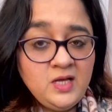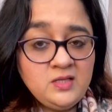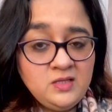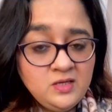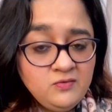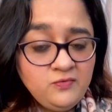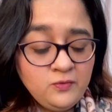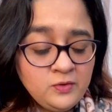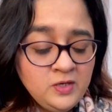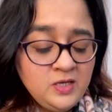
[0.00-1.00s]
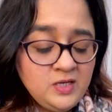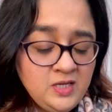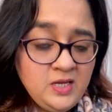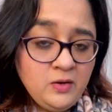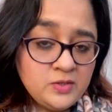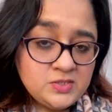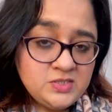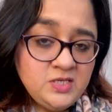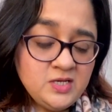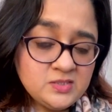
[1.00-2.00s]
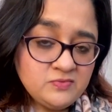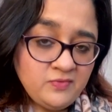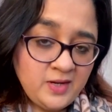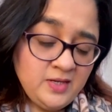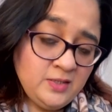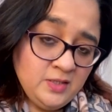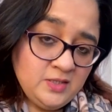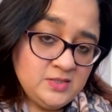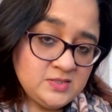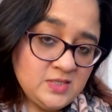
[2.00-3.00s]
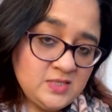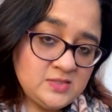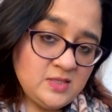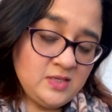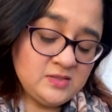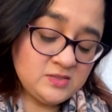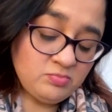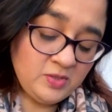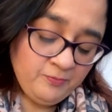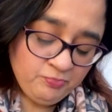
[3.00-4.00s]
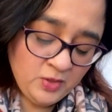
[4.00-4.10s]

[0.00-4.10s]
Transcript: and therefore he or she has filed this case against me.